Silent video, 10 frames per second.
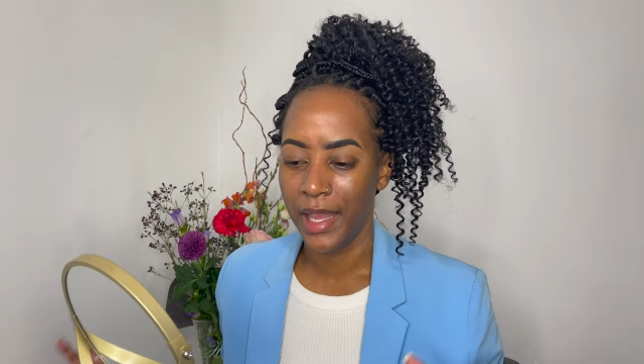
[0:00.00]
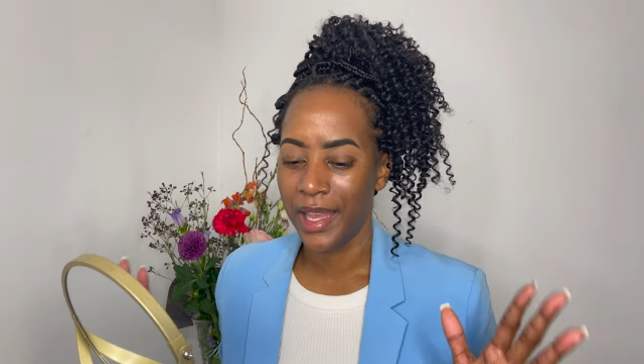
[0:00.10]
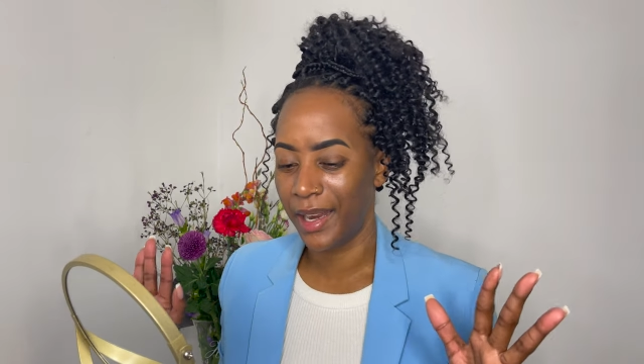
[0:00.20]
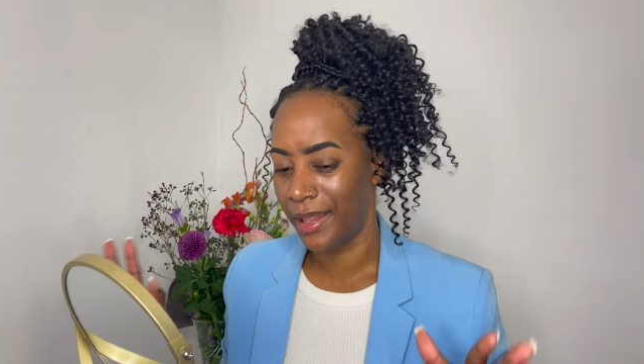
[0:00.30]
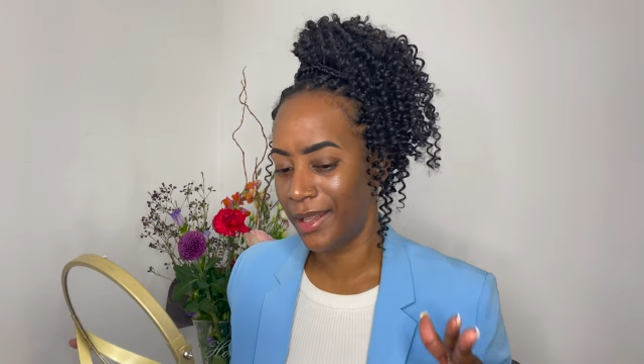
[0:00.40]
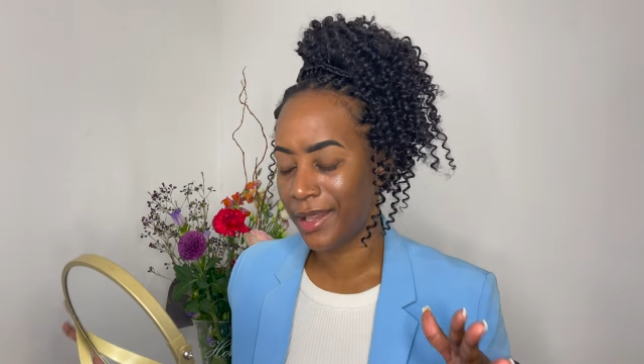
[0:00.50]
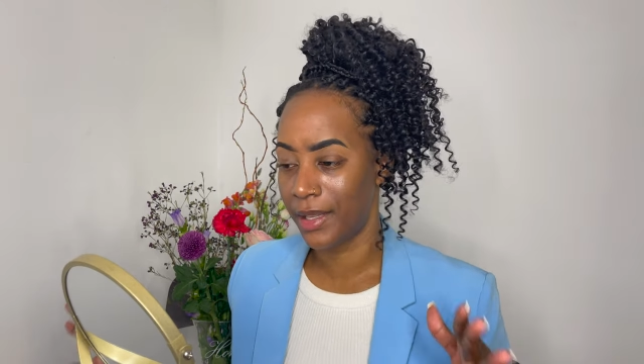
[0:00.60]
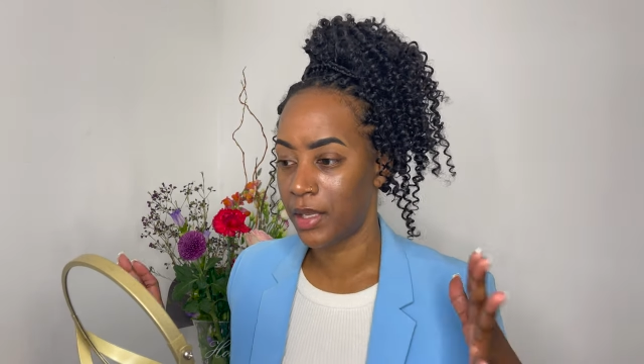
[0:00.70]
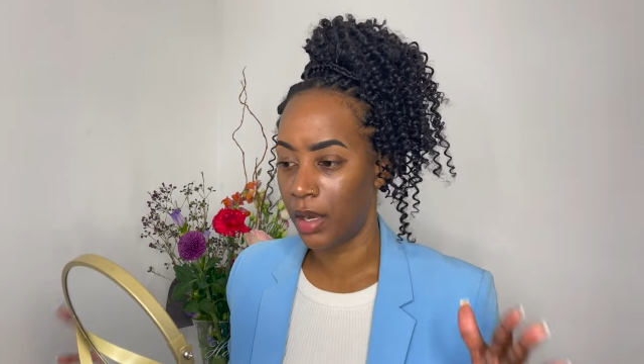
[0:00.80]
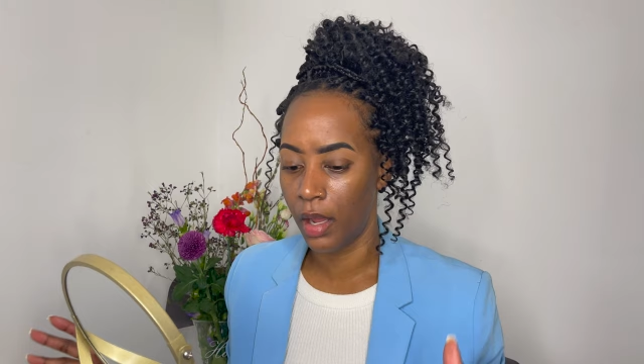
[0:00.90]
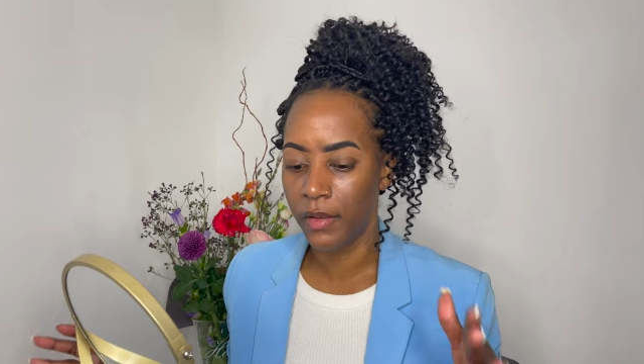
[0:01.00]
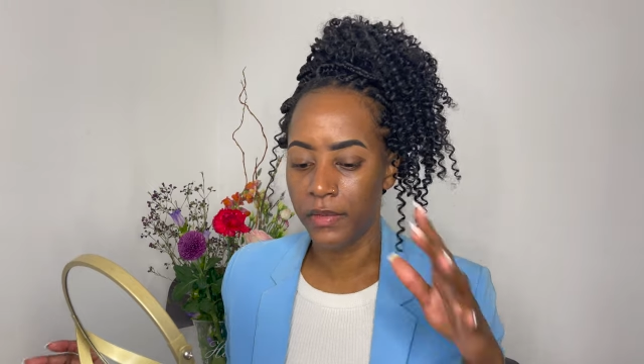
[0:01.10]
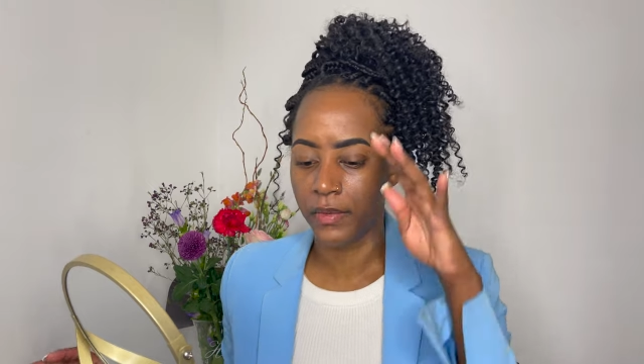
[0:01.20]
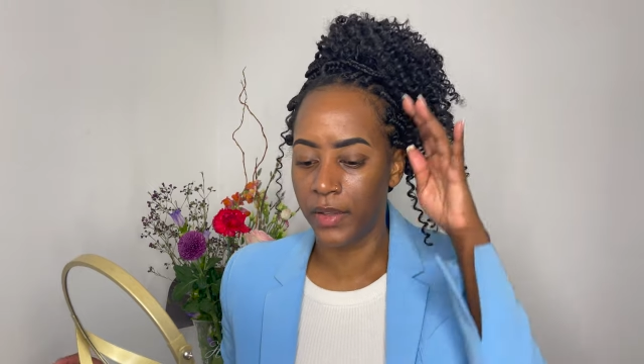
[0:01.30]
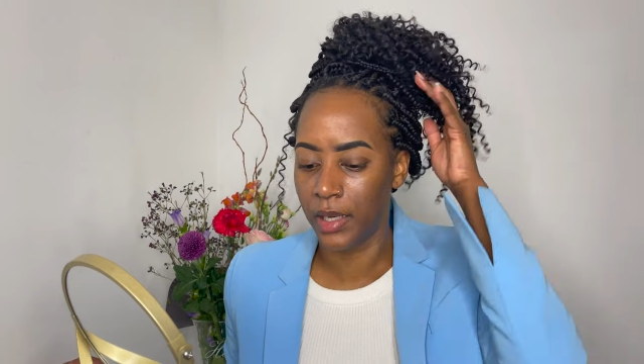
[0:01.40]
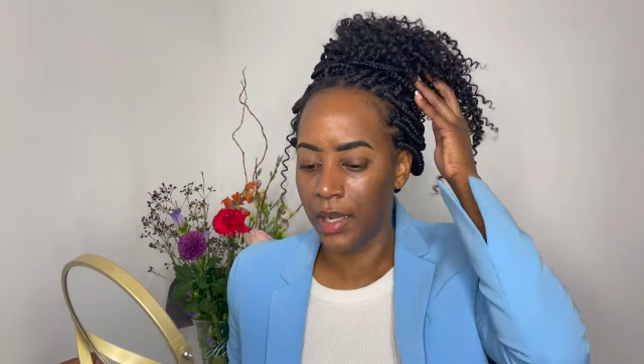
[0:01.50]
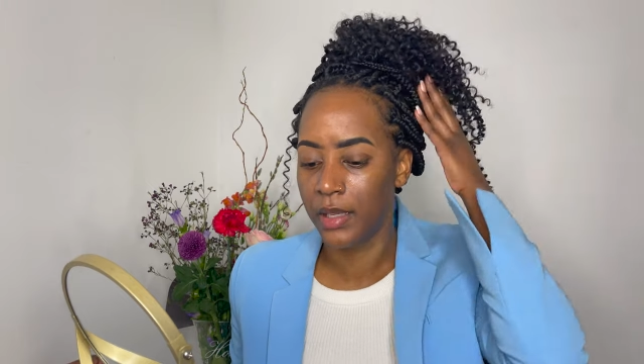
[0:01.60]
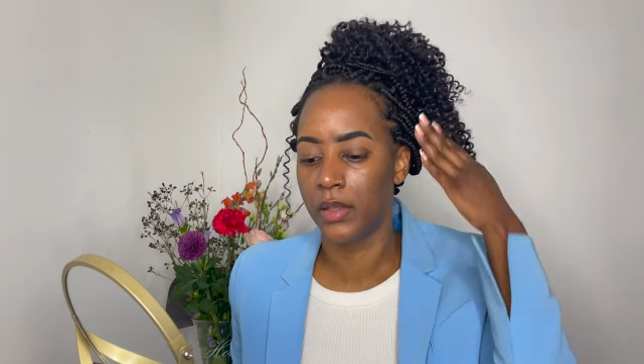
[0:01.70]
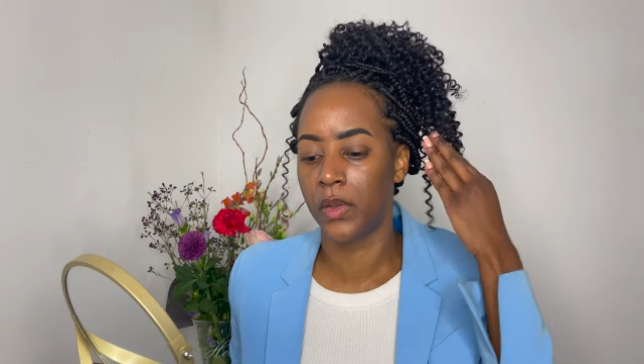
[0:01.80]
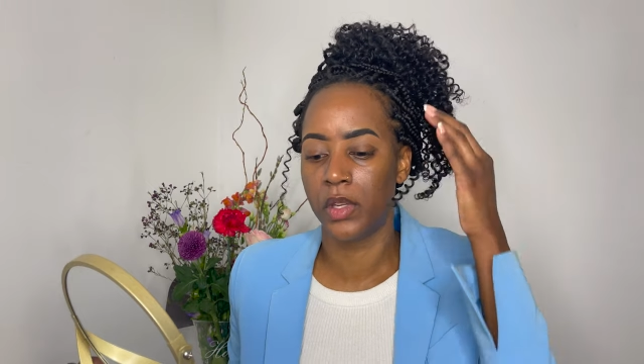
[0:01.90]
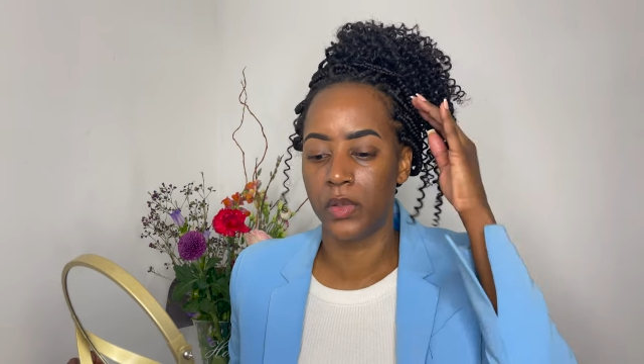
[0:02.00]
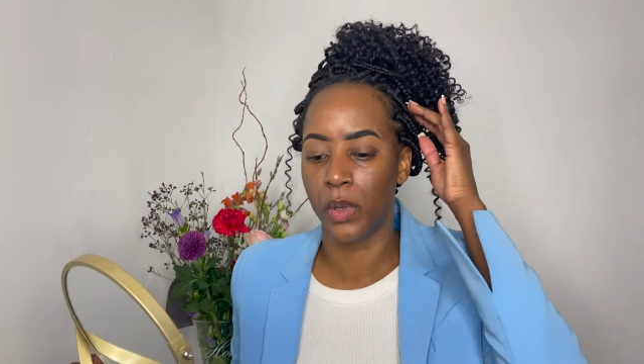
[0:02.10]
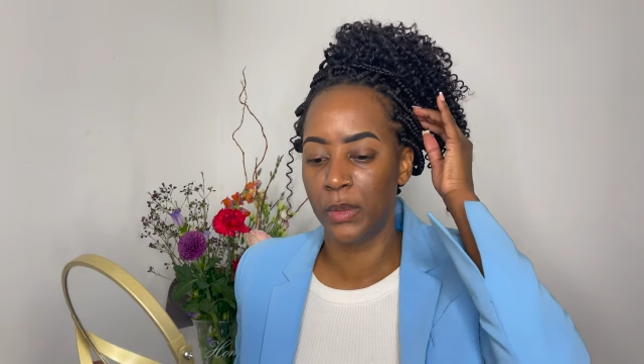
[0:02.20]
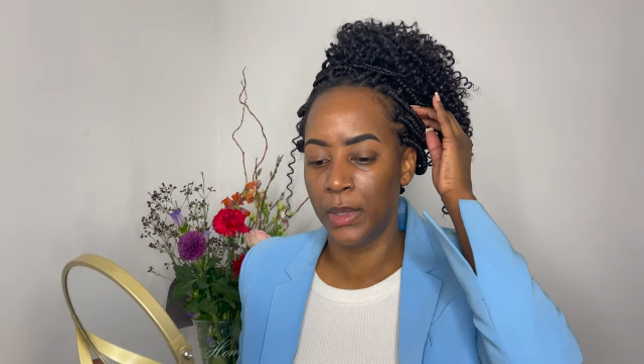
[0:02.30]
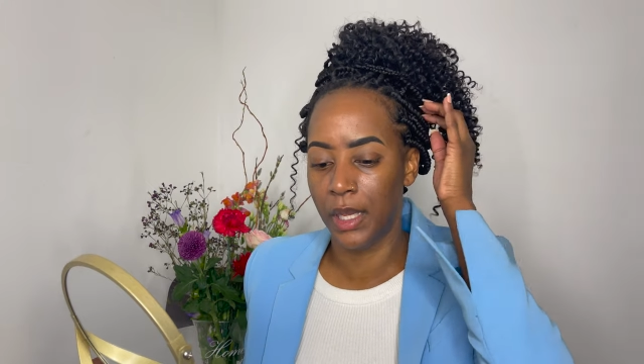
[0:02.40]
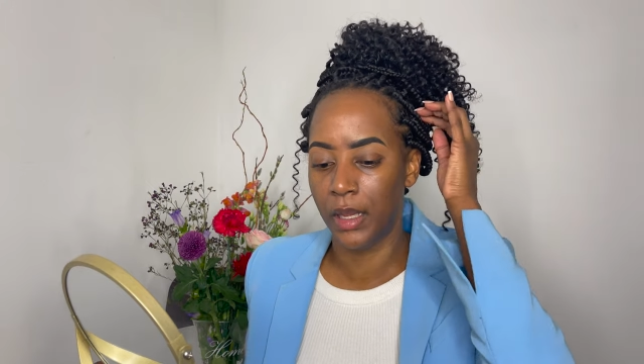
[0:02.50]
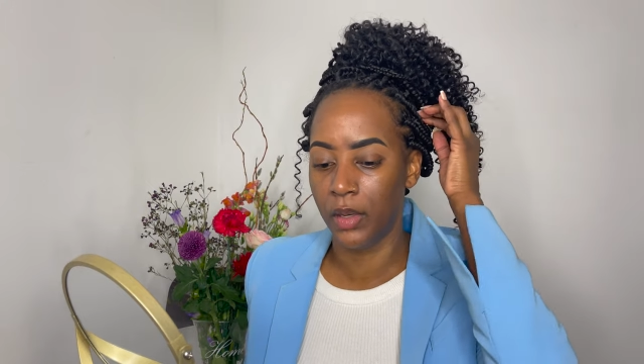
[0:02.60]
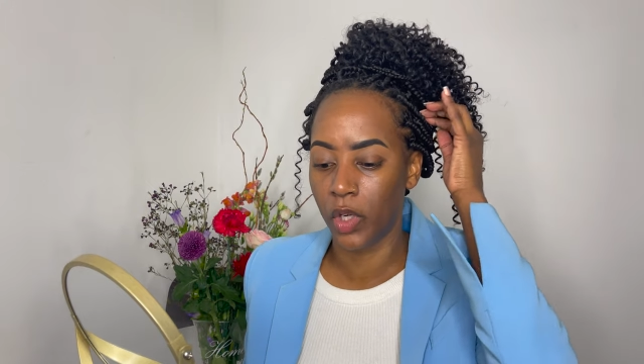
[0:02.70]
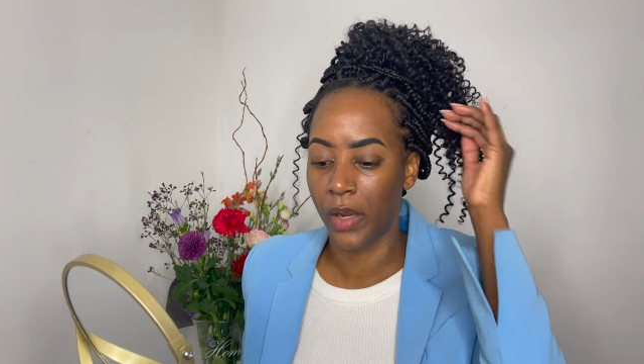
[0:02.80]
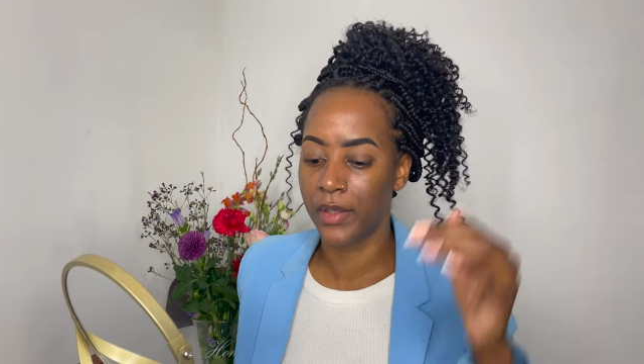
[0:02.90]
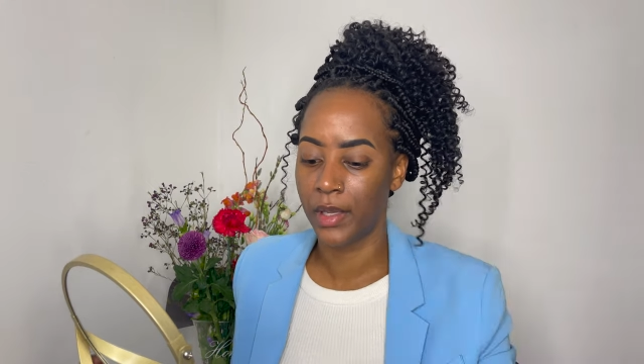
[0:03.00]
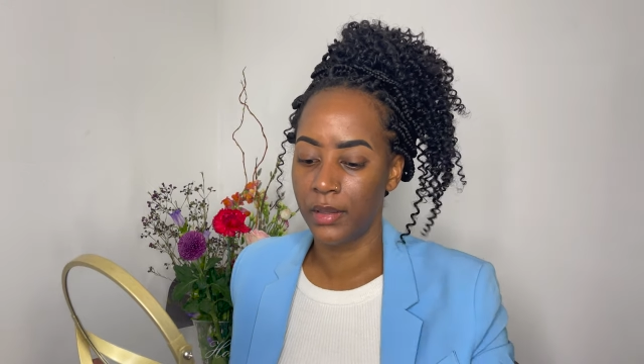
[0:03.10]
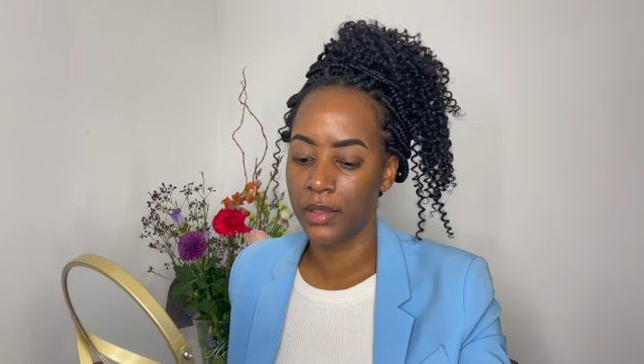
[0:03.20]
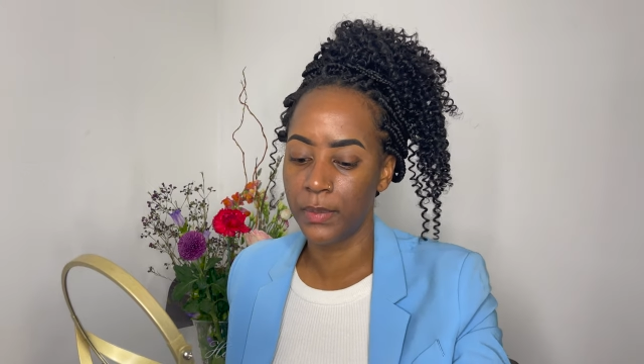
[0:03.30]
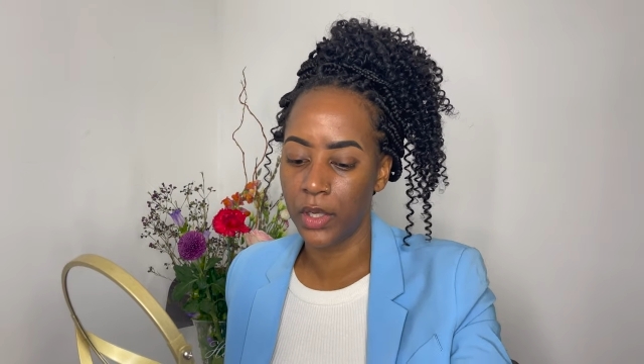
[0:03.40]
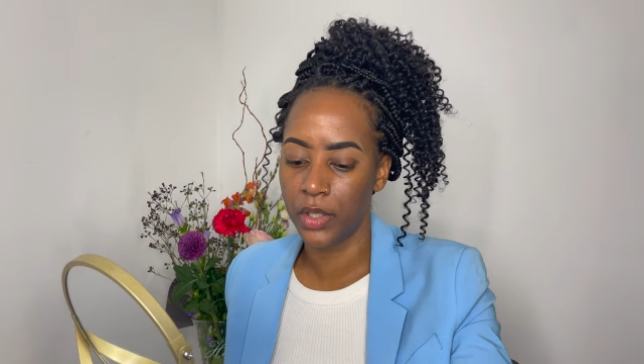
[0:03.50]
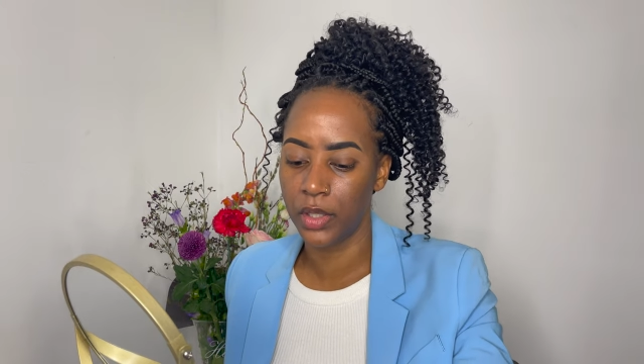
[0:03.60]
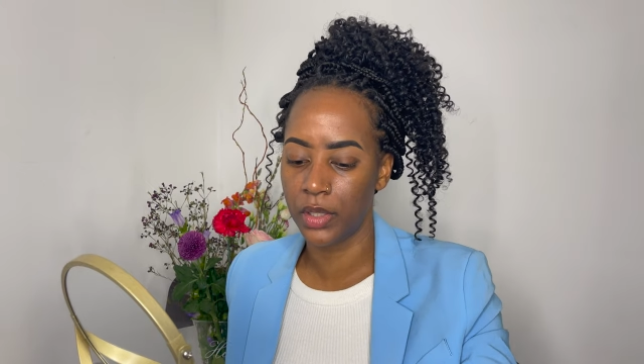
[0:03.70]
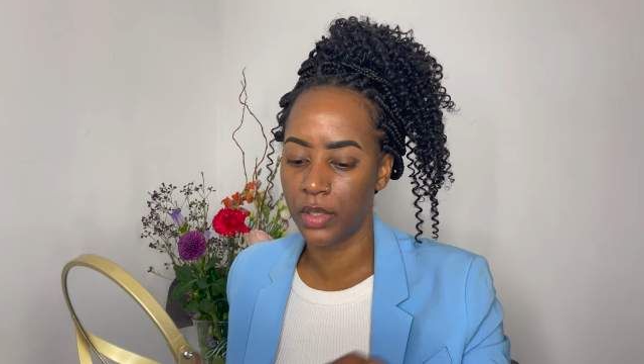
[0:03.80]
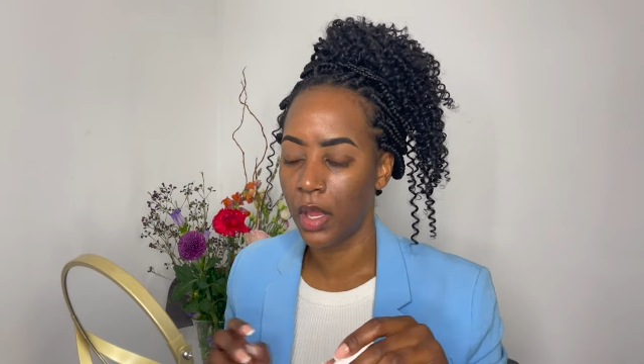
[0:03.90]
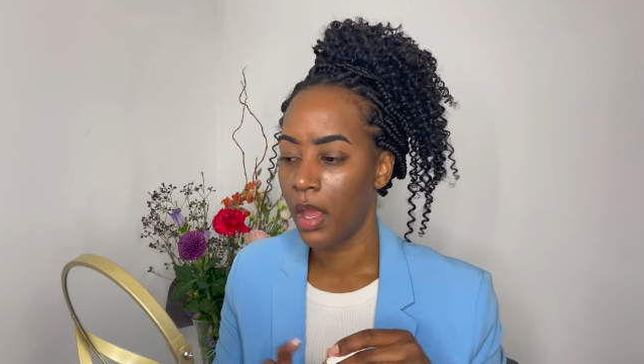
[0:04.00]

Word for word: And I think that's enough for today, since we're just going to be taking driver's license pictures.